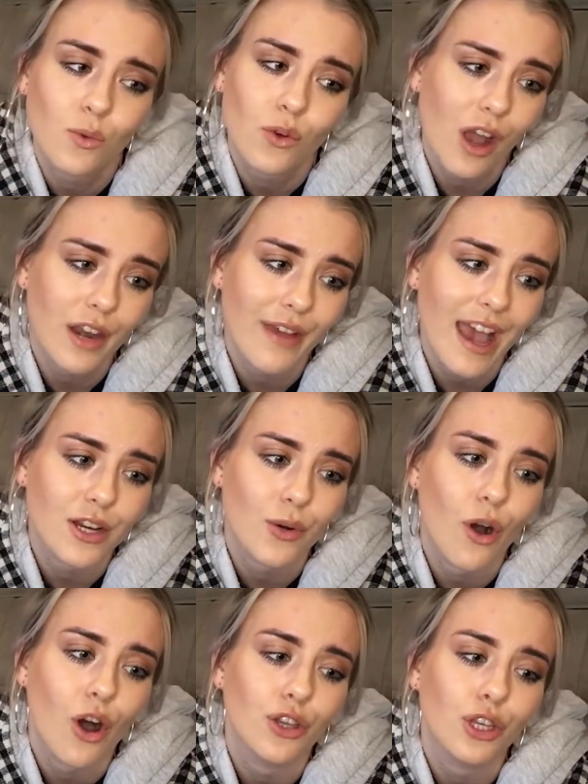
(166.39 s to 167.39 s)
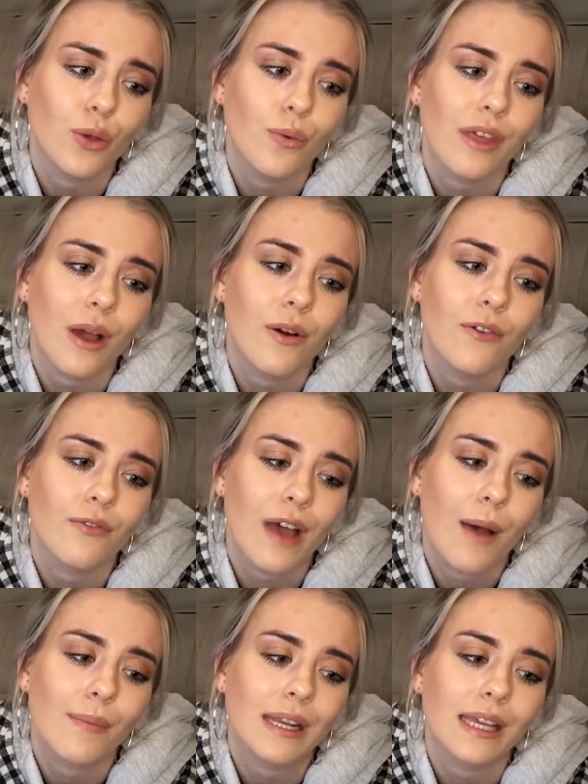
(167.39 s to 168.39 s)
what kind of adult are you without a
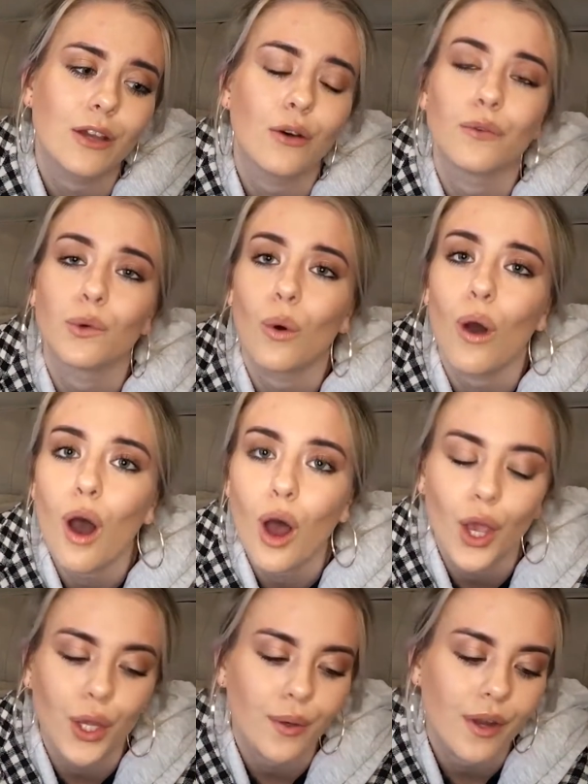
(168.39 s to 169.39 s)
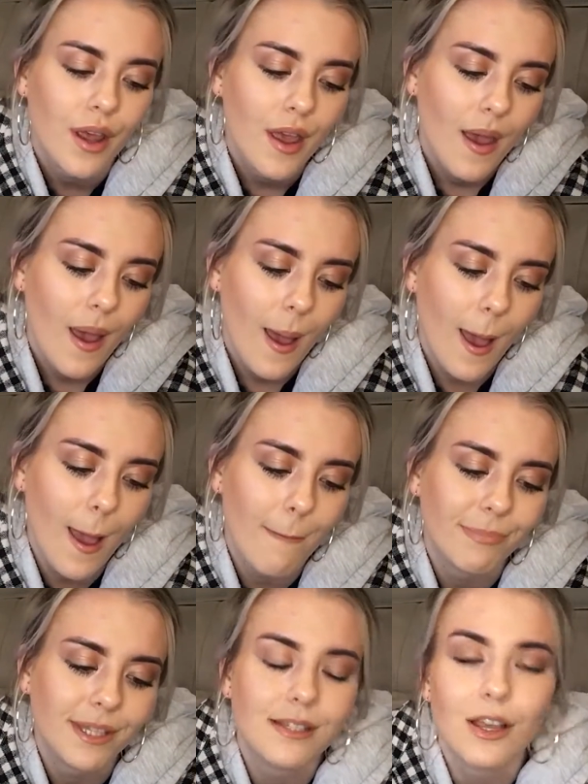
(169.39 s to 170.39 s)
family of your own?
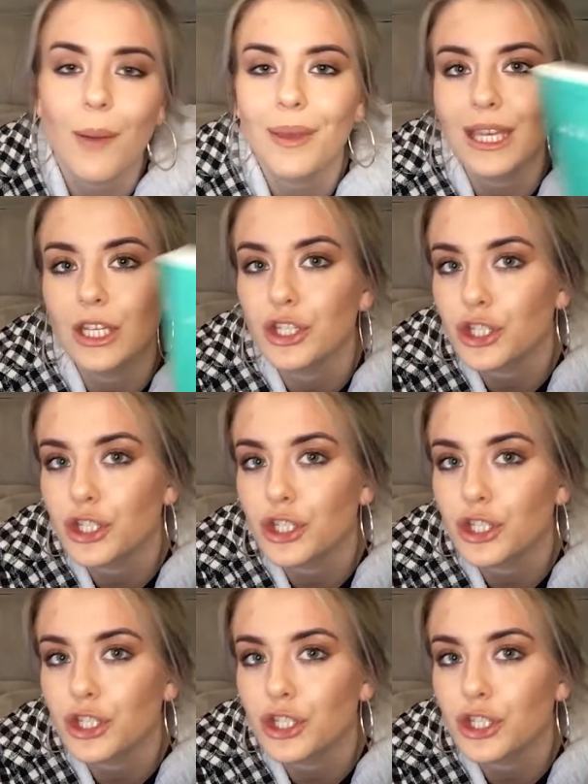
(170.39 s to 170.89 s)
This coming in